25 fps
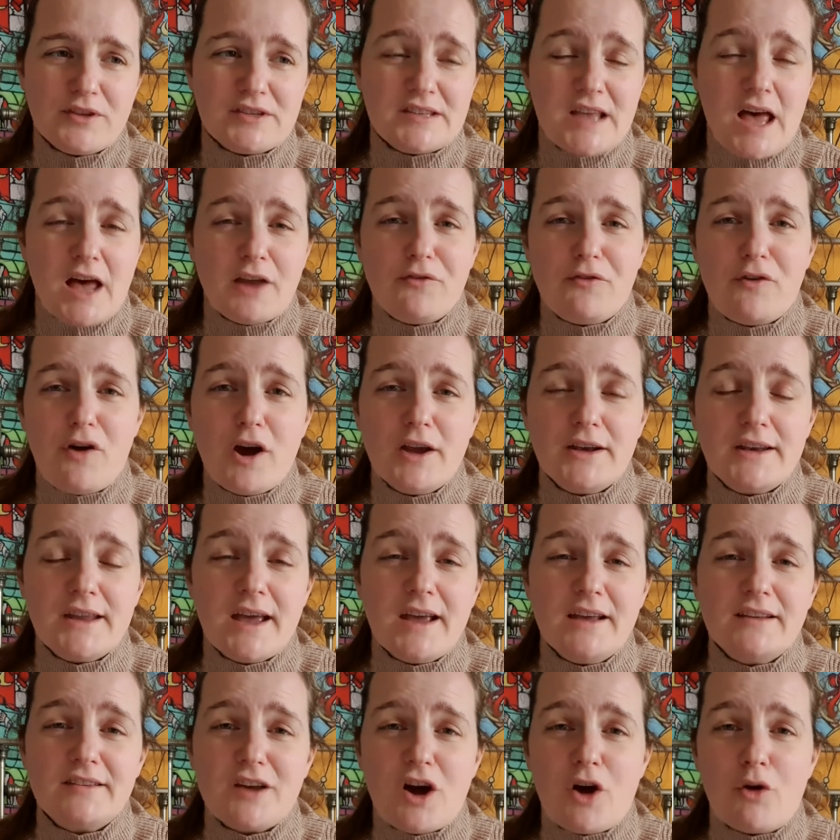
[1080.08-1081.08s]
the Sad
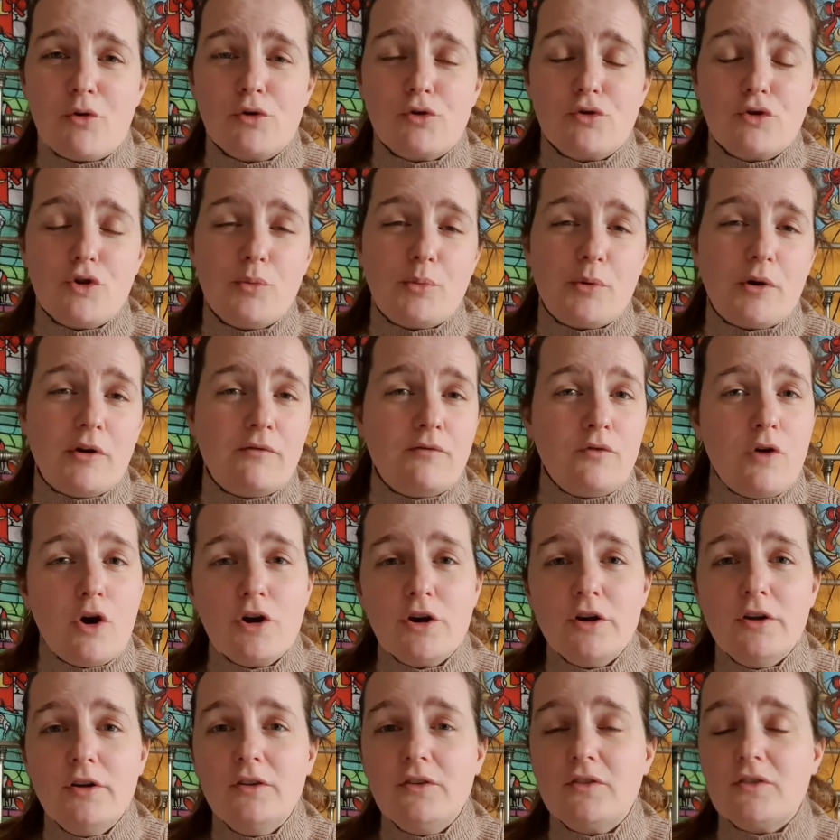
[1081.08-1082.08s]
Fridays are a group of
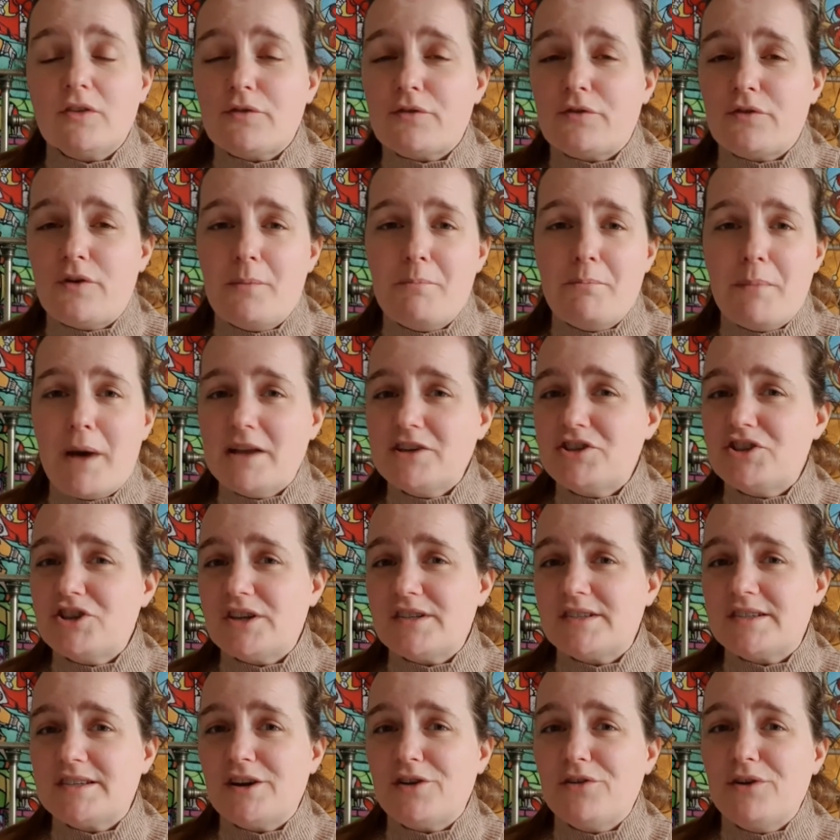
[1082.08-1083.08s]
rockers from
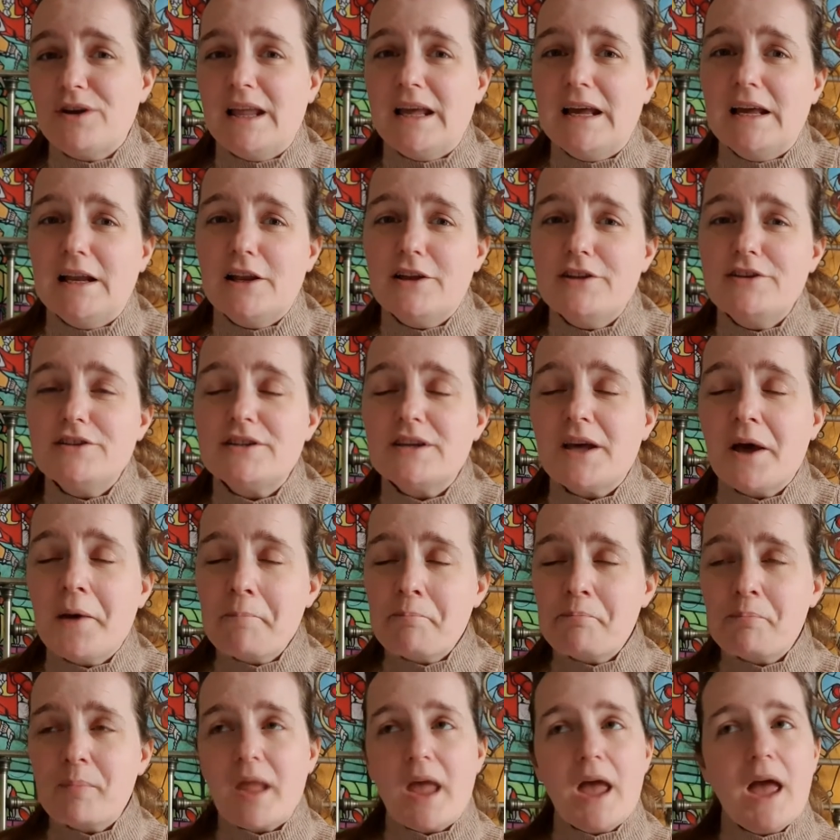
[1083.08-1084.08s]
Manchester in England
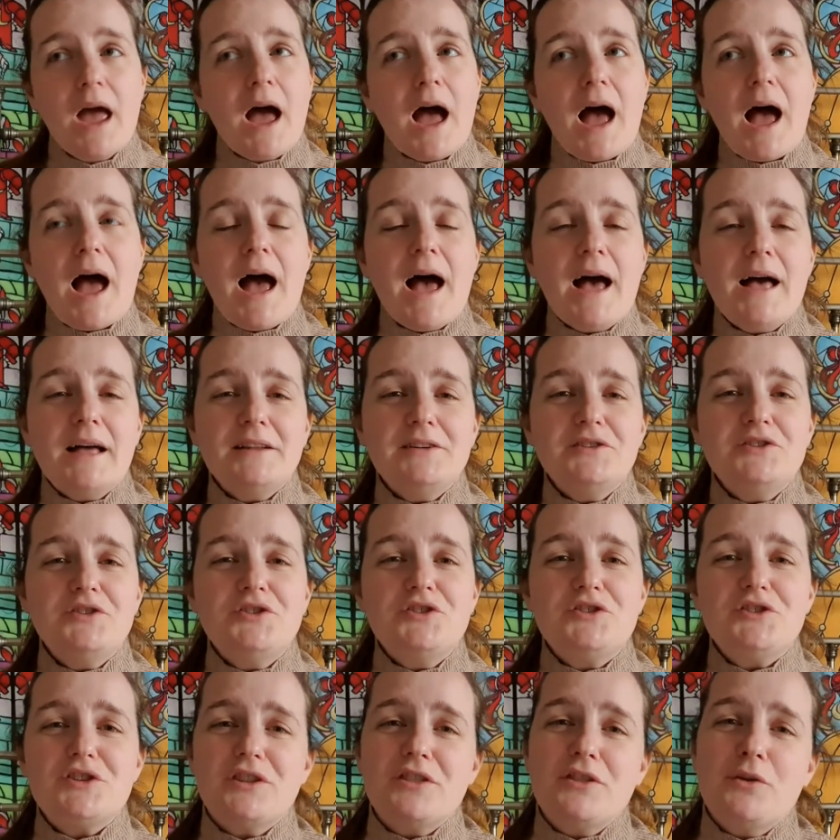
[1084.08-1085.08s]

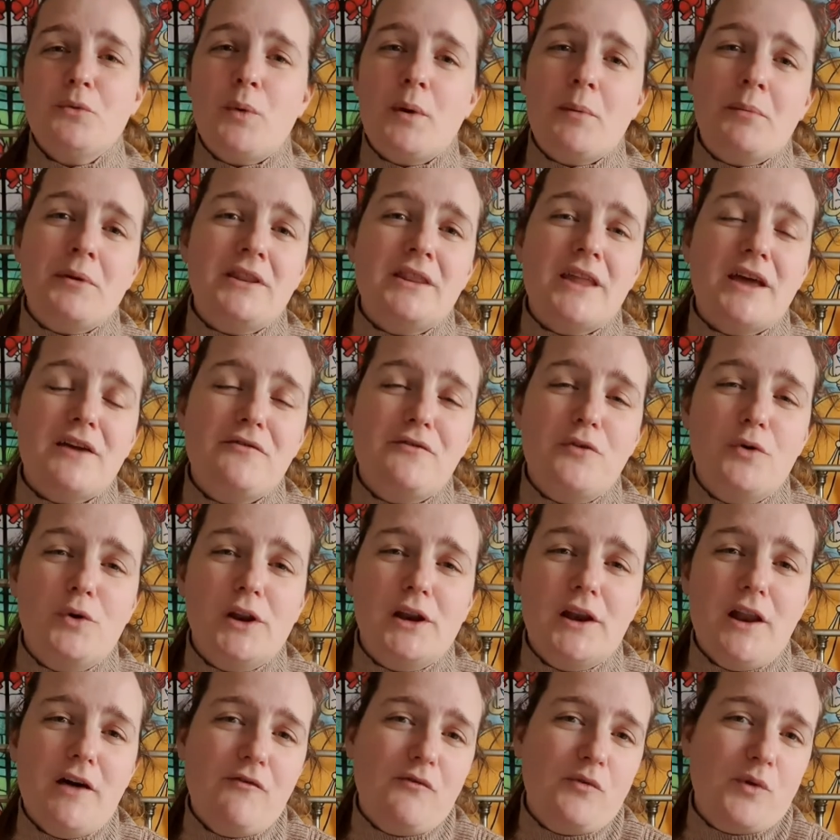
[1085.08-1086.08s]
and the women they fall
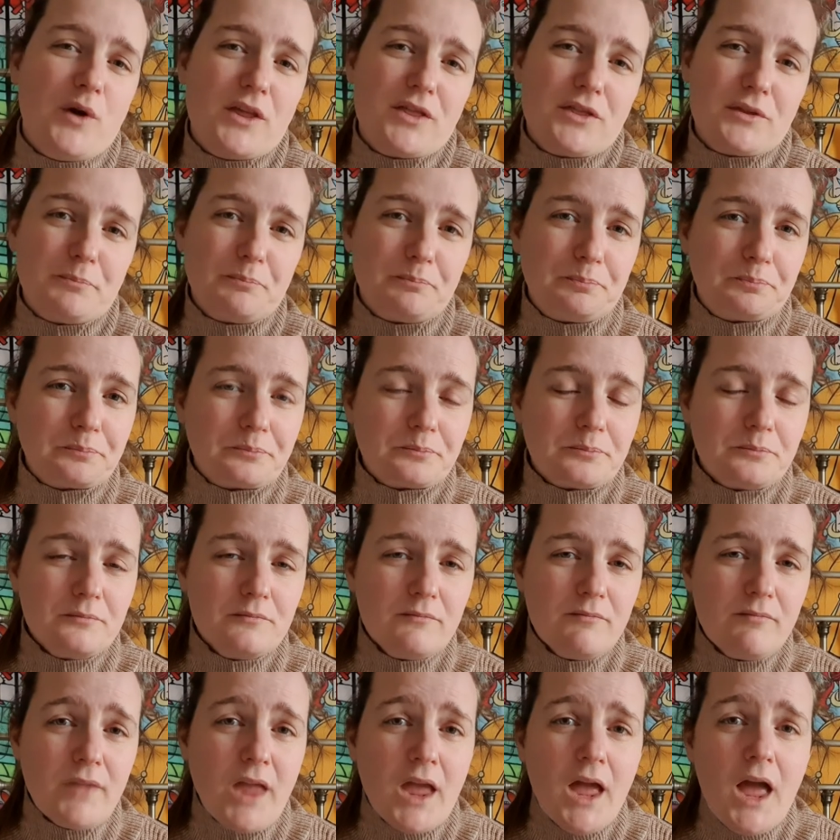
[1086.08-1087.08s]
in love with
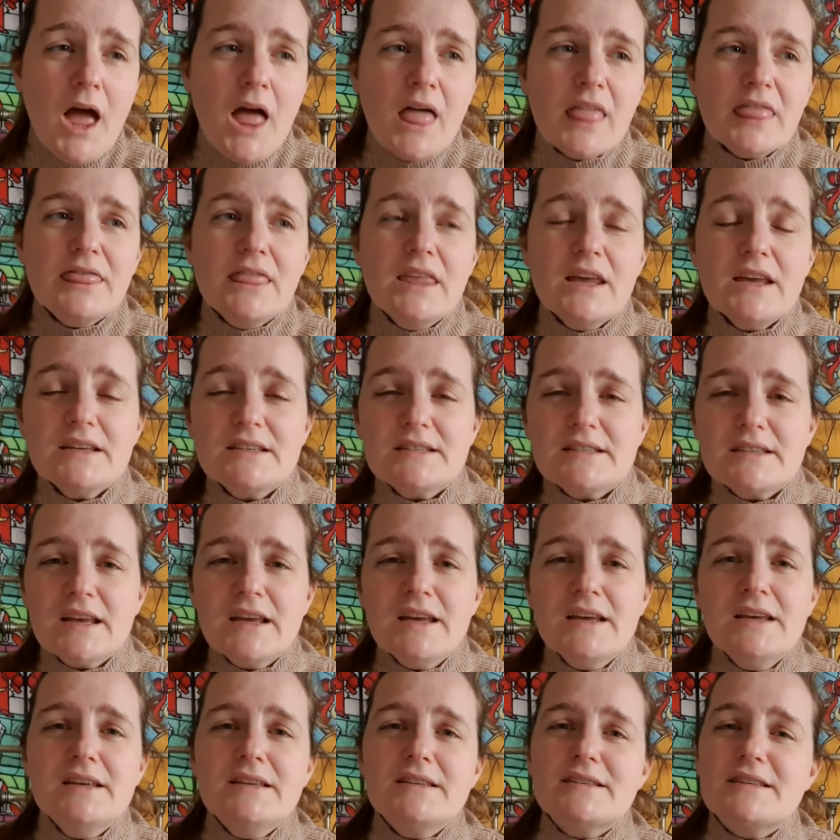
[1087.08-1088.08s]
this
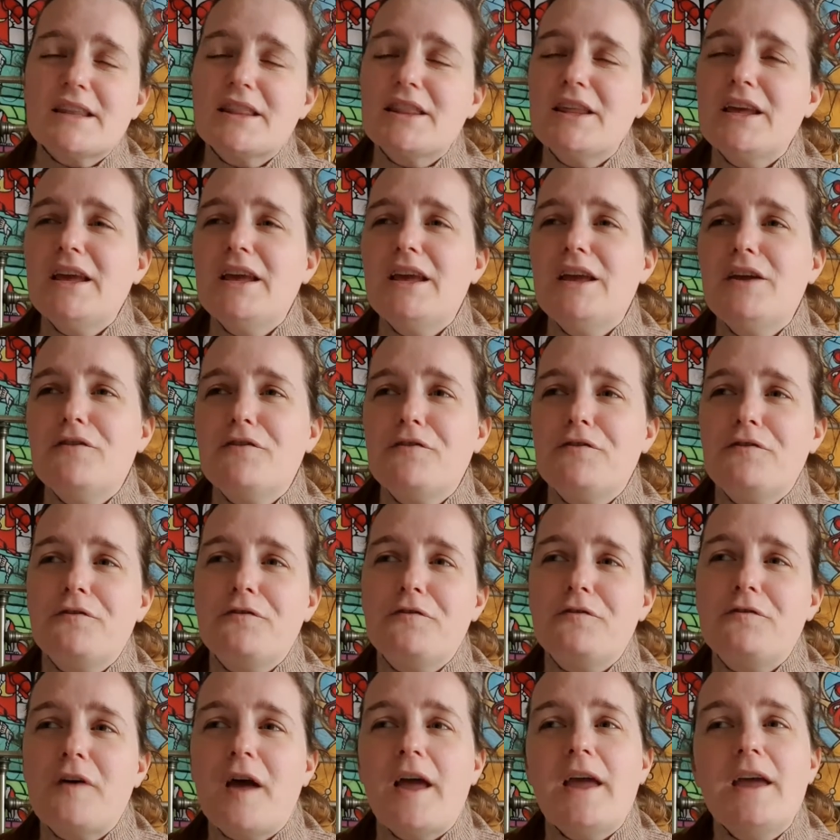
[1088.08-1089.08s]
is the
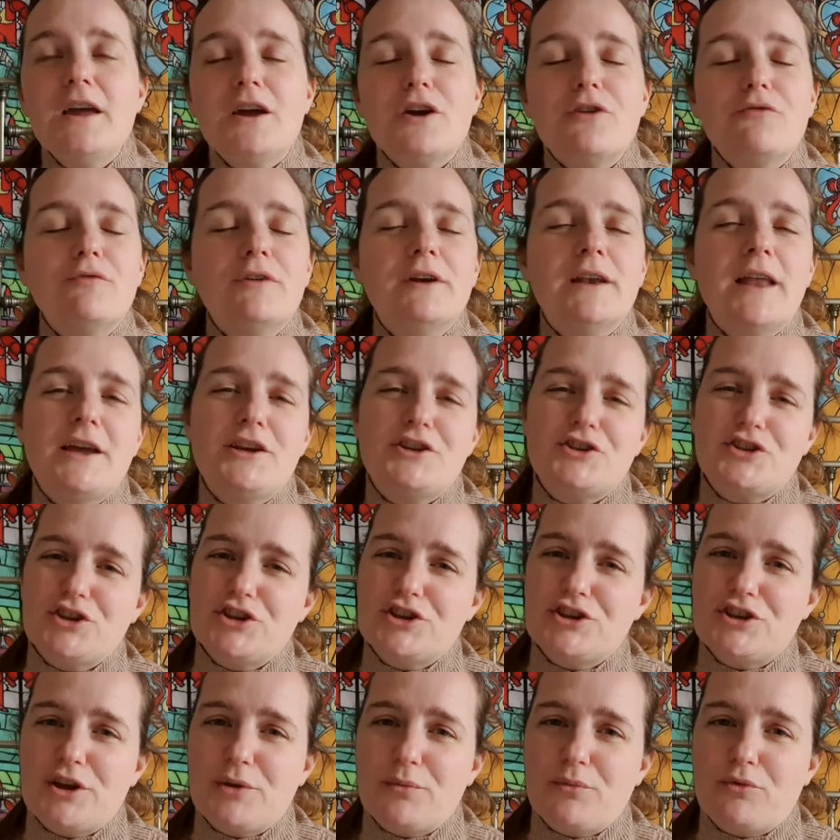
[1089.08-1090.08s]
fake
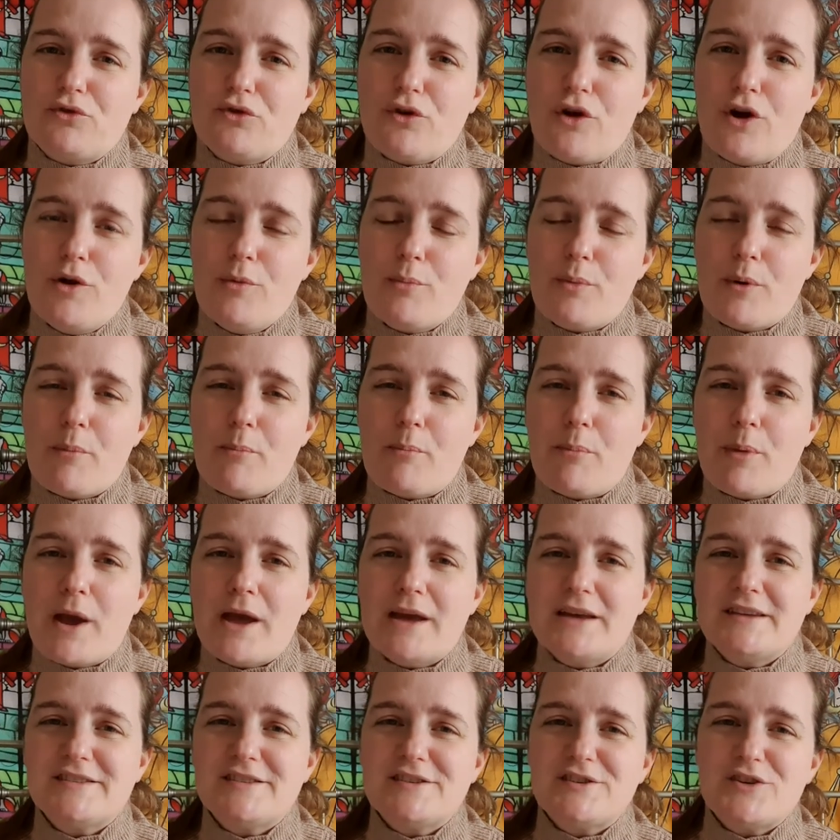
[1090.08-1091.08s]
relationship trope
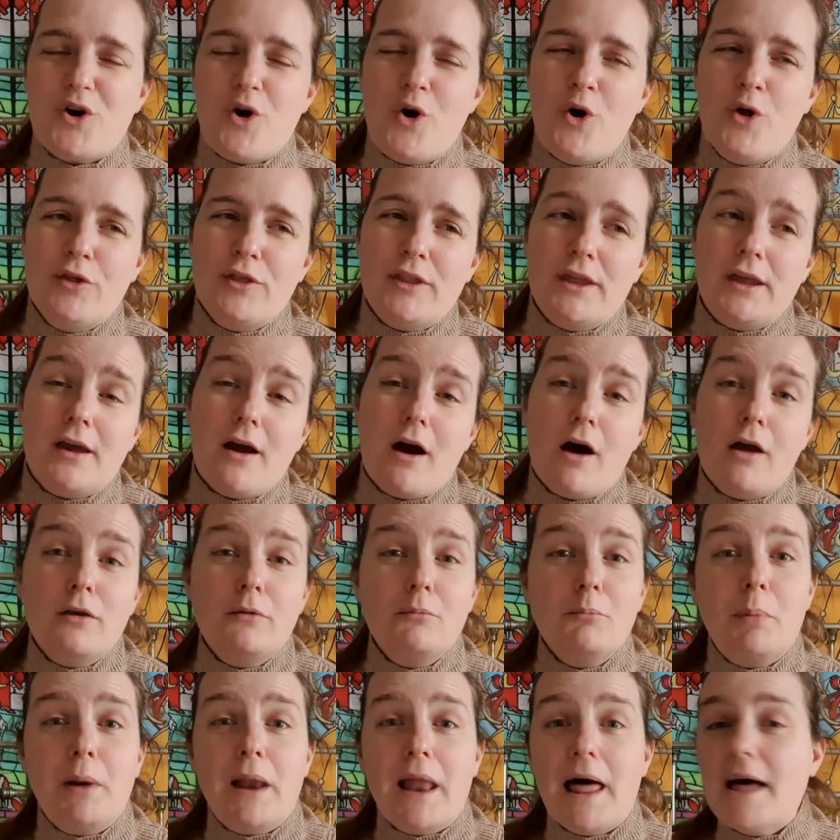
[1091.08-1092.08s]
based on the
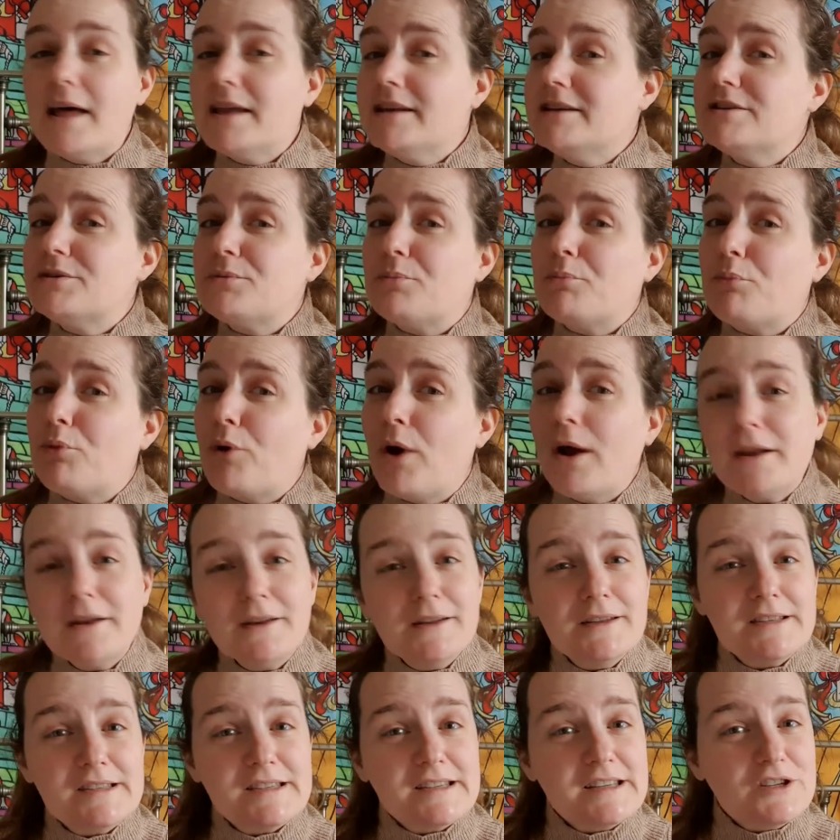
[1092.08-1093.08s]
unplanned
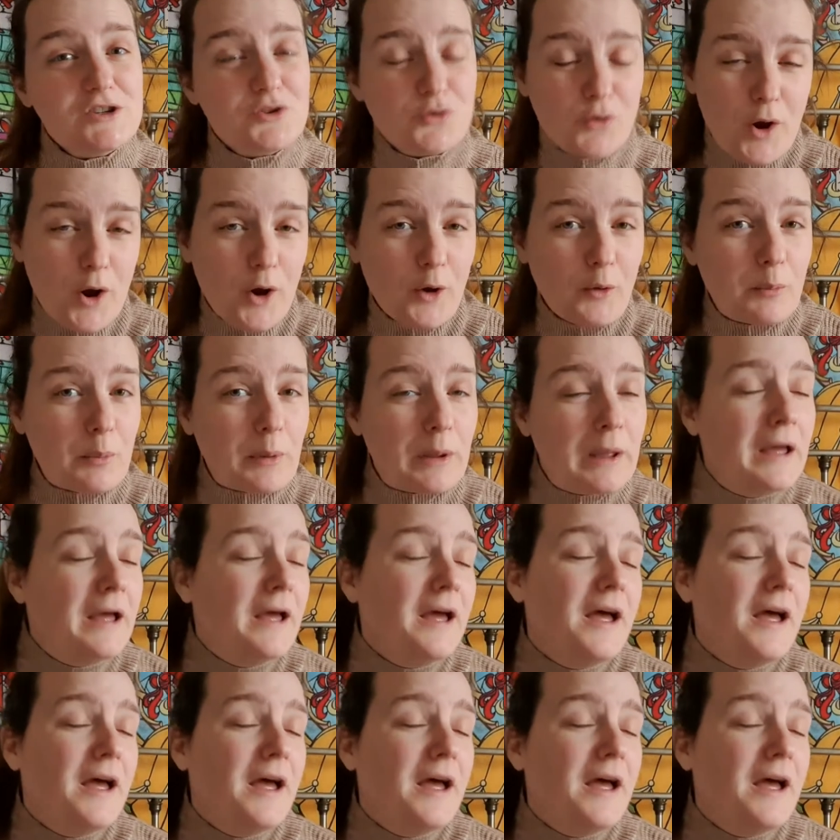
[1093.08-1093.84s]
pregnancy trope.